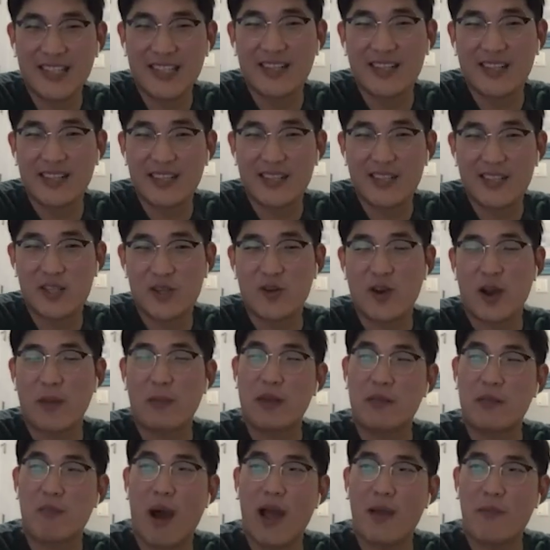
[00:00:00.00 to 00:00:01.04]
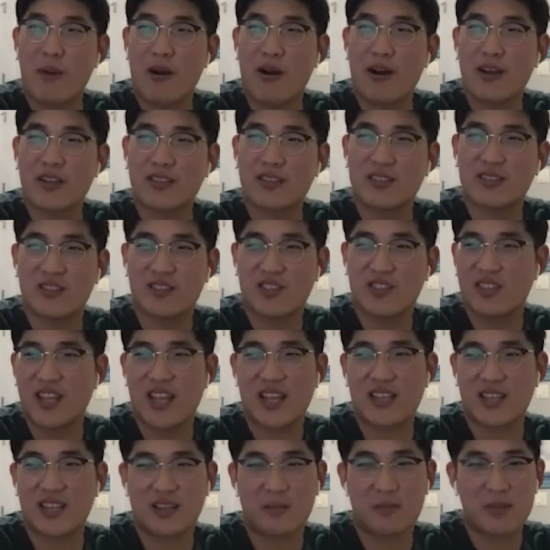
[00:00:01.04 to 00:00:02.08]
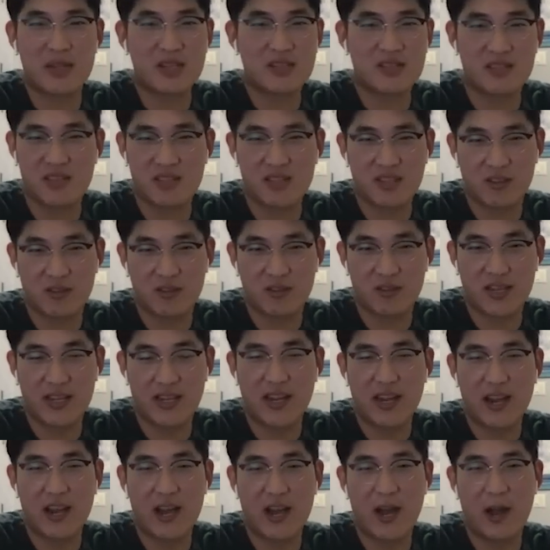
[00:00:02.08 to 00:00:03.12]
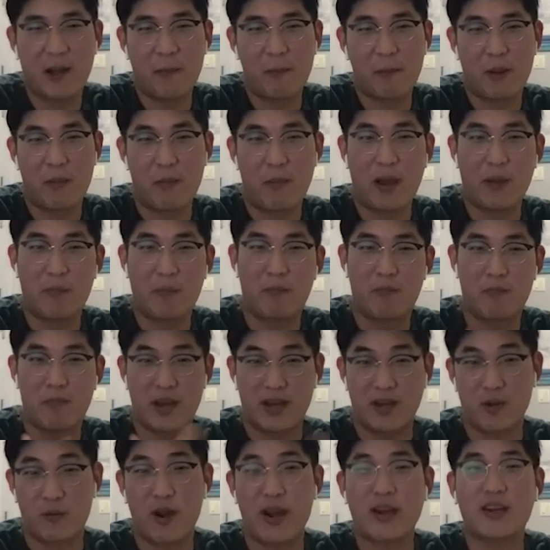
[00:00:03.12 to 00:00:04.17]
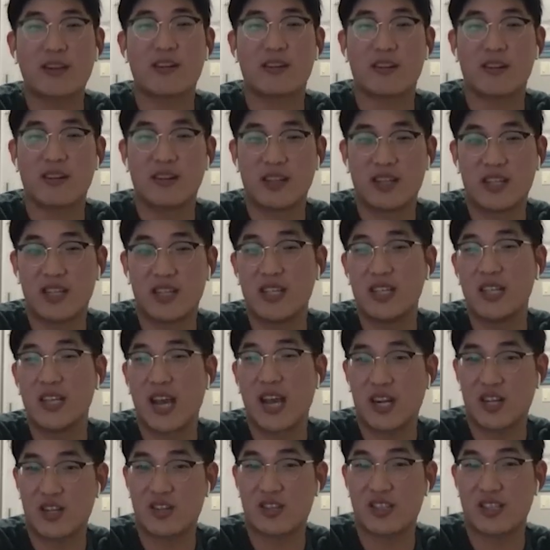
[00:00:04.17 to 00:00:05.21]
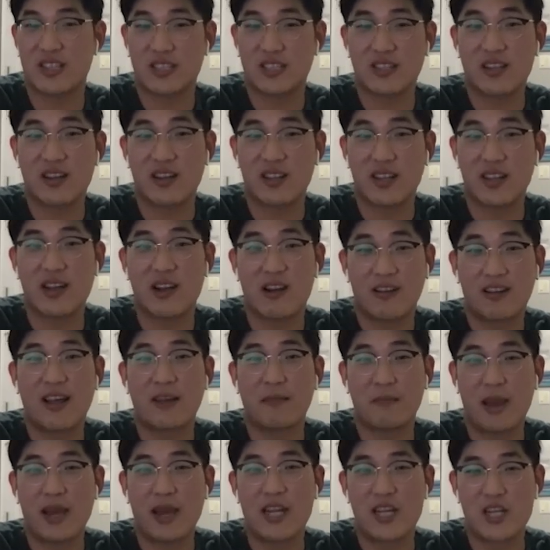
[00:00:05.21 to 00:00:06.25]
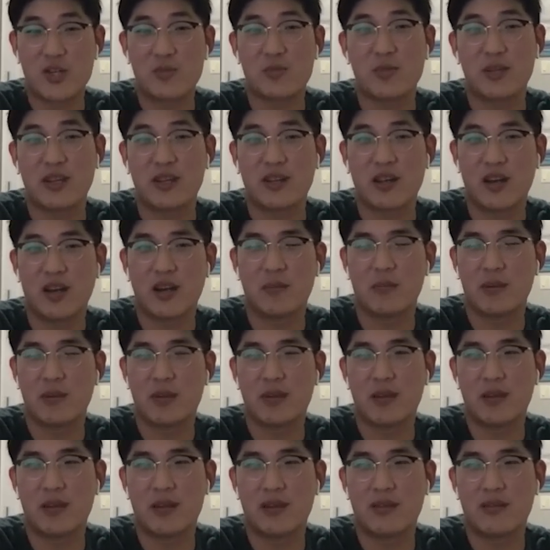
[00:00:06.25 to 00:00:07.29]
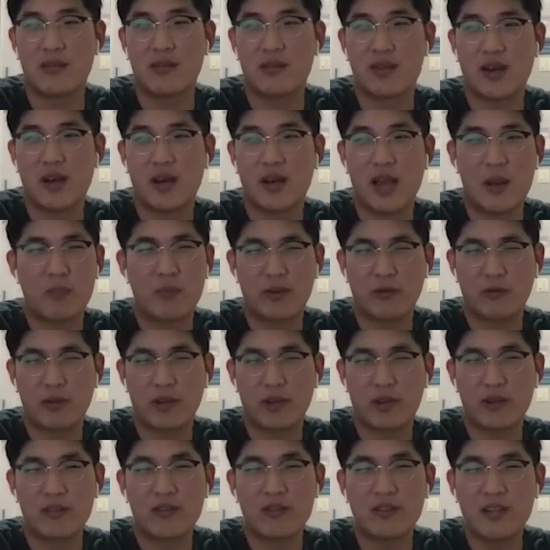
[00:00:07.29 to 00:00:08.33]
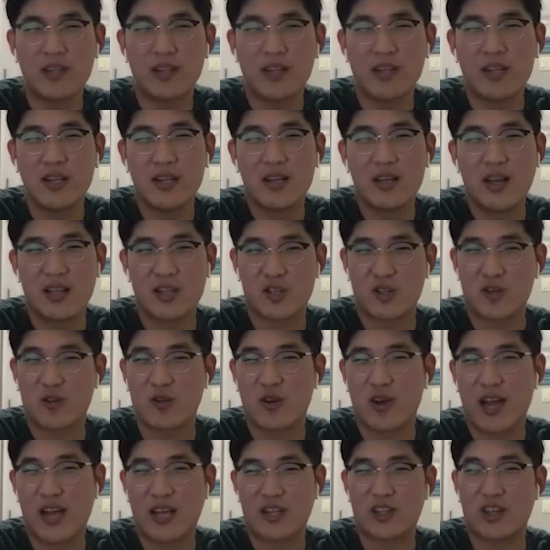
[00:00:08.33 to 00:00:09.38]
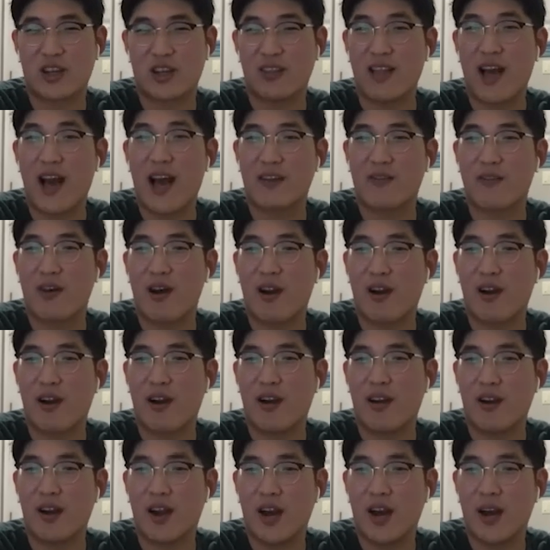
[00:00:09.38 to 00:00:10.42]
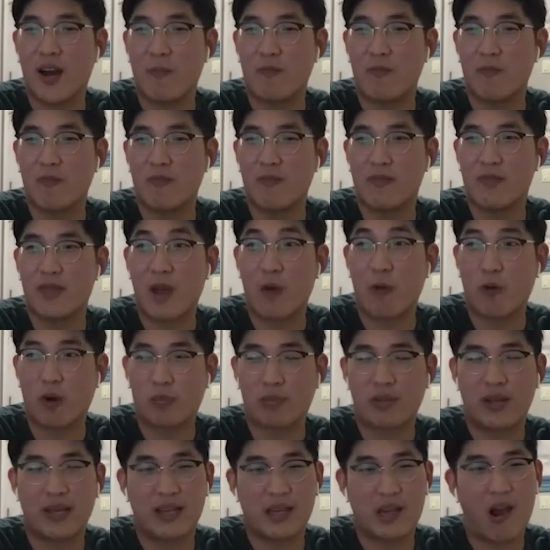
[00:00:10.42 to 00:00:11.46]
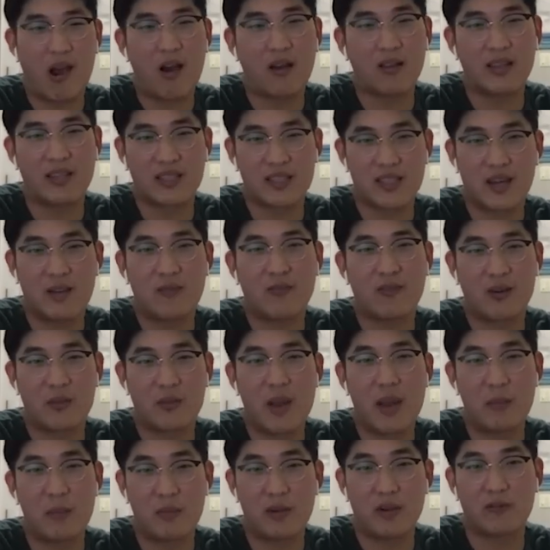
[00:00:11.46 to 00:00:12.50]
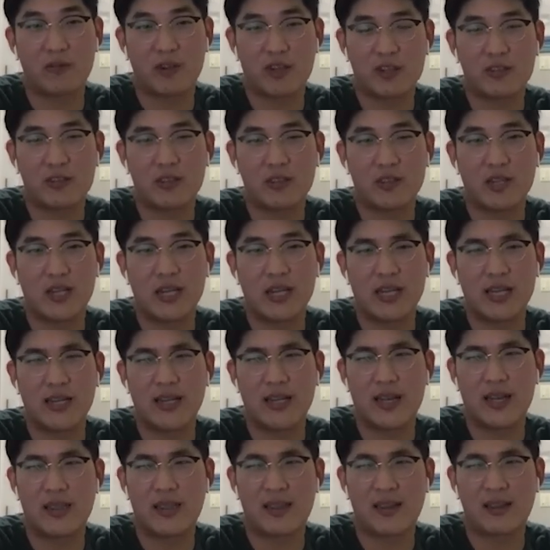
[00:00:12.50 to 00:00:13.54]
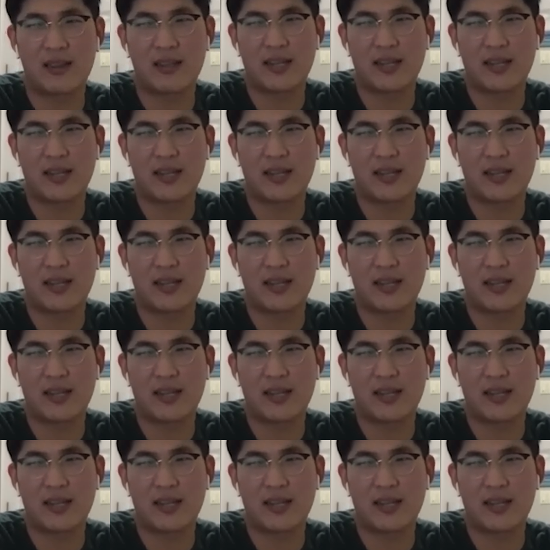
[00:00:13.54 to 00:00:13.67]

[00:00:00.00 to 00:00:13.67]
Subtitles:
Yeah. So I mean, my boss just has like a business degree, but my director, he actually studied airline management in Embry-Riddle, and so actually a lot of our network planning colleagues come from Embry-Riddle,